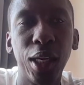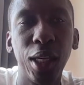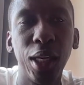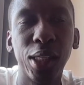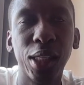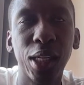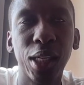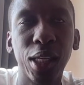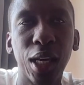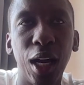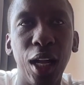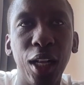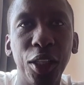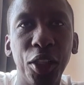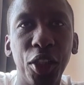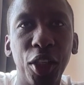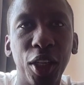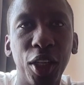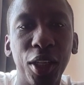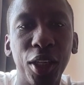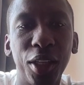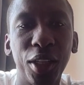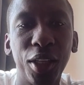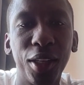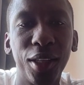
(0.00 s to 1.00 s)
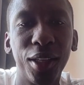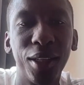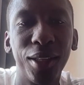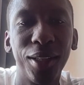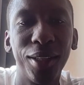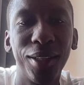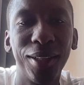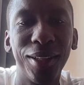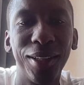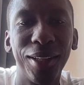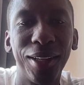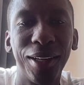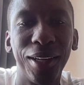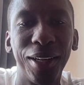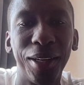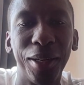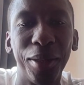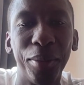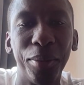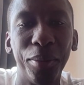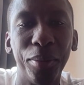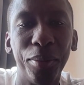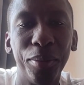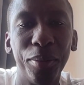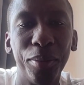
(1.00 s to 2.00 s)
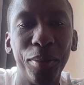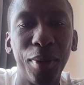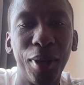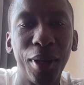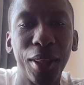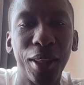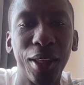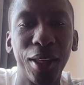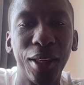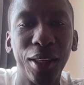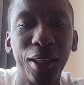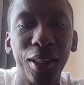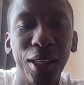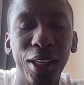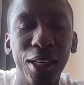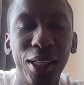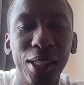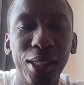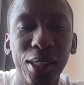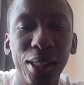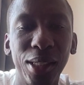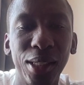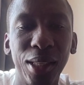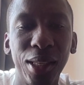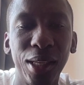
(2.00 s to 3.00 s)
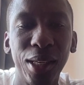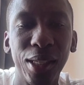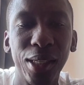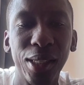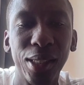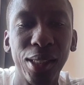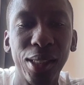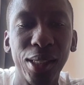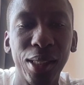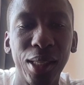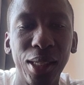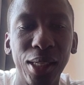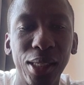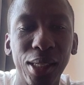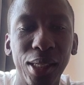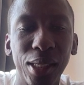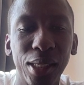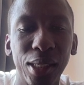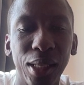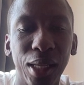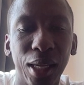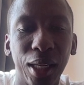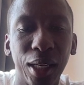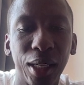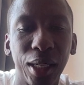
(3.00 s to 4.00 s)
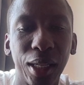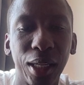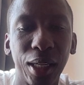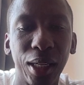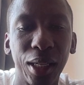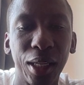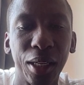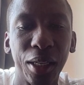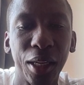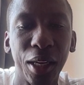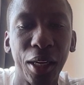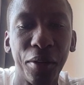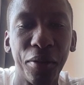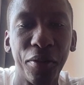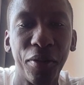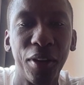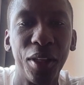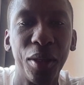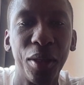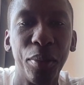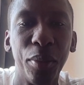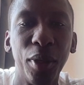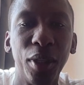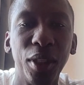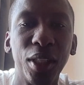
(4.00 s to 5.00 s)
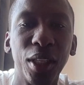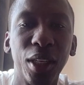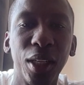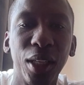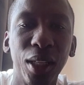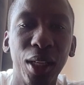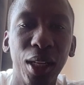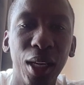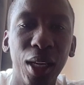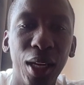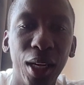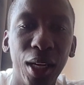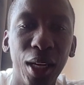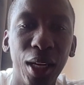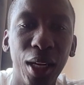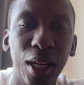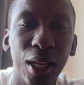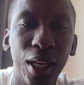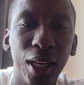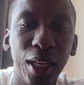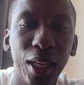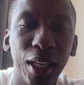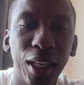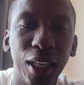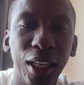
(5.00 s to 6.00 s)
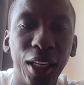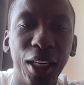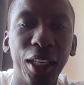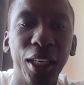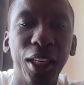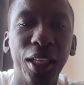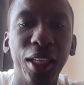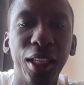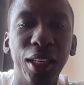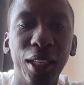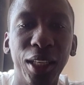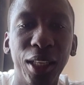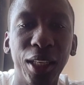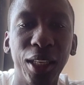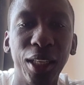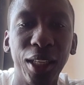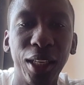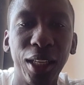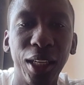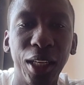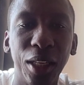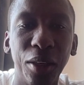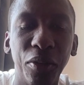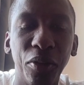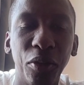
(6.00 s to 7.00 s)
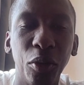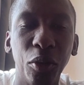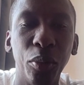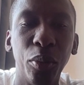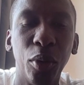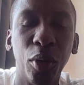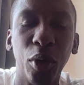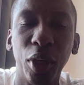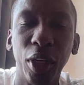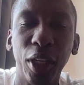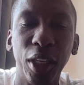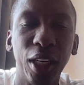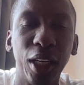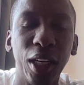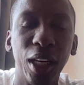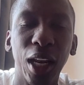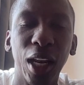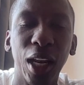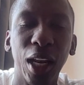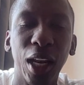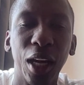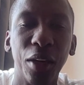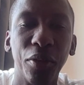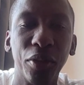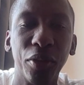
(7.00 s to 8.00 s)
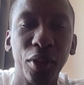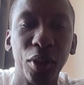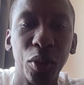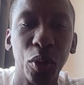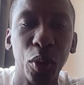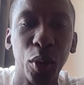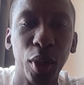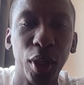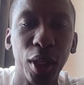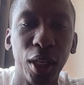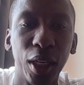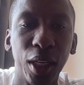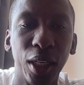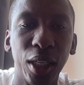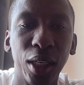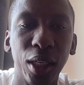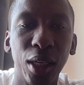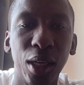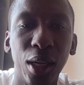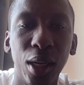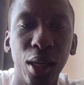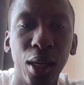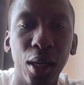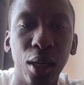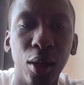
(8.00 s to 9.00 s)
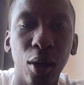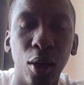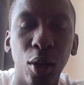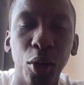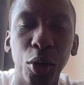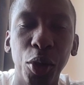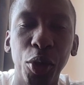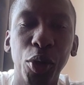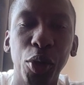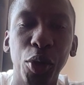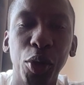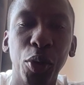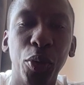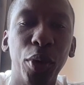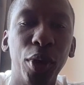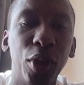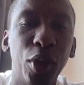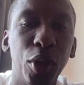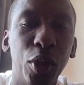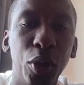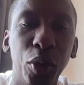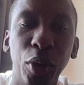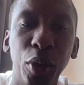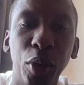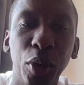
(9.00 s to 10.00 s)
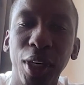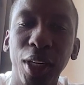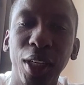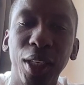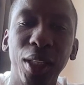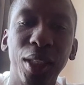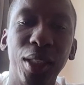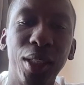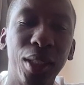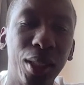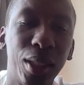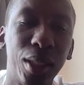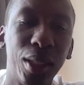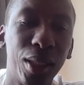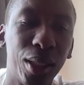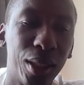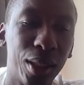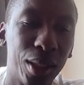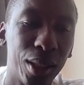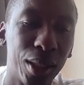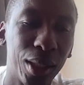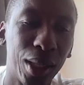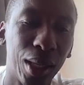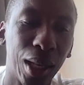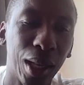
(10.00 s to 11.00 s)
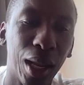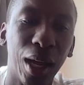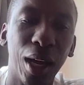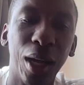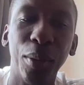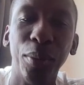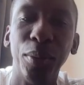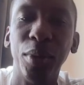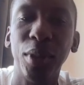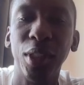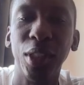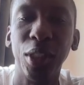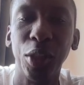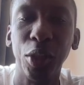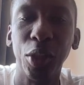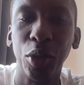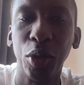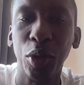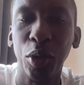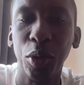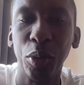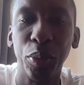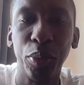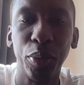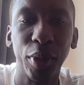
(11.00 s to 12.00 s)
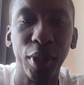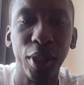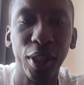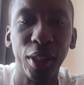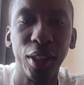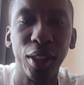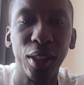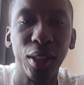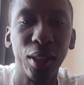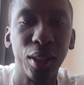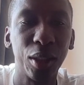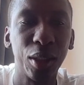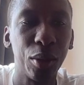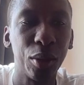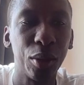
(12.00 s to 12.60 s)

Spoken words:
it's culture. I think this is like a fundamental in football and in life as well. And also when you look at clubs in Europe and